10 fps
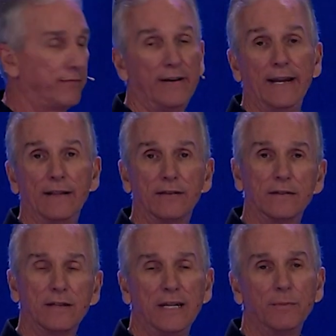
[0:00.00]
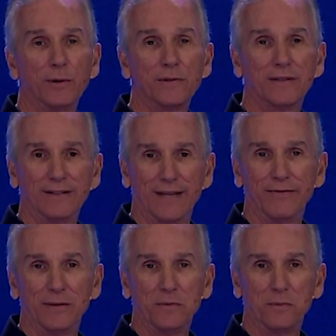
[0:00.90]
faith is Hebrews
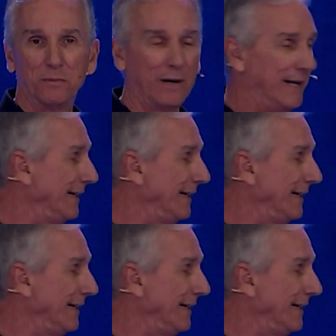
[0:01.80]
11 1.